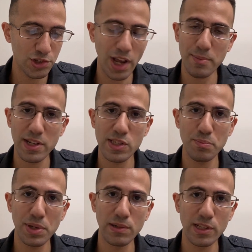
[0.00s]
Japanese
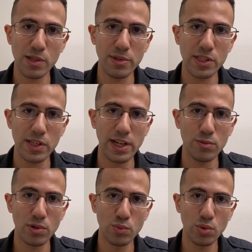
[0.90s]
imperialism in the Second
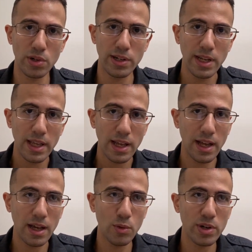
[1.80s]
World War.
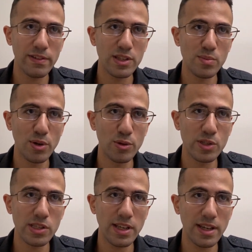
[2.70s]
One of his
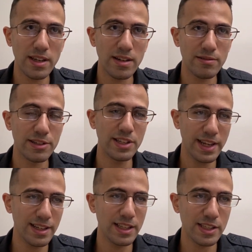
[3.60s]
most
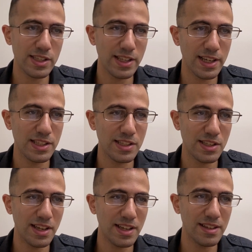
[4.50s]
ridiculous things
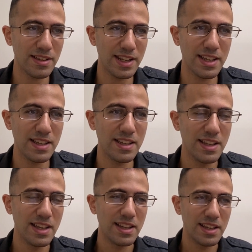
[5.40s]
that he
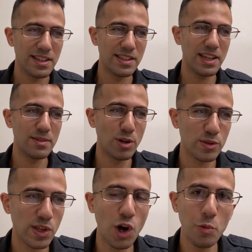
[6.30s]
did,
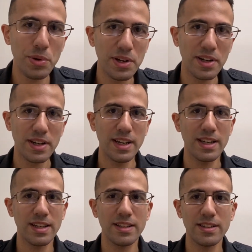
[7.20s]
most open
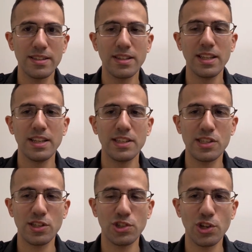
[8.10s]

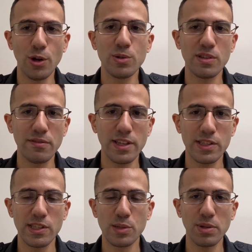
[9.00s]
shows of this,
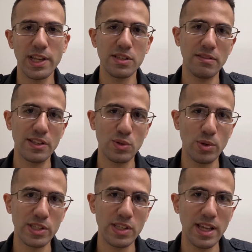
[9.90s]
displays of this,
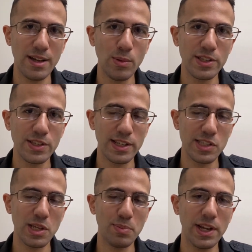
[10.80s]
was once you could
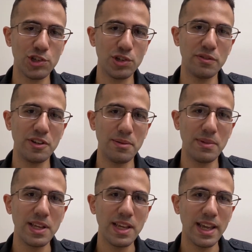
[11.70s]
see a picture of
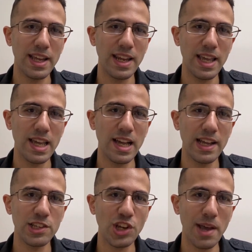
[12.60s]
him in
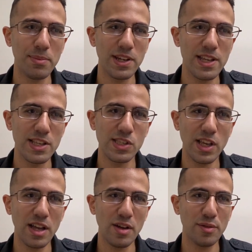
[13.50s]
a Japanese
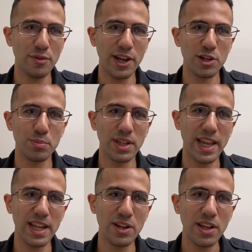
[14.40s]
fighter
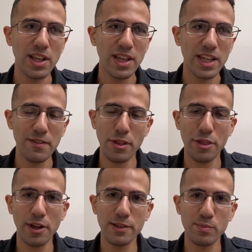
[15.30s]
plane giving the
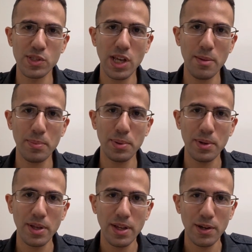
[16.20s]
thumbs up,
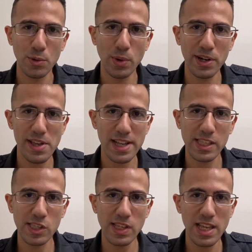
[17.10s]
where you could
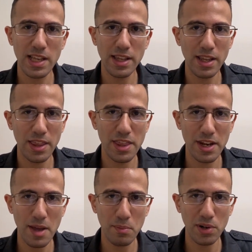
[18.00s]
see the
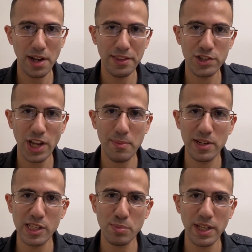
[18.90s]
number on the
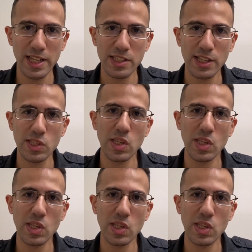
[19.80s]
Japanese plane says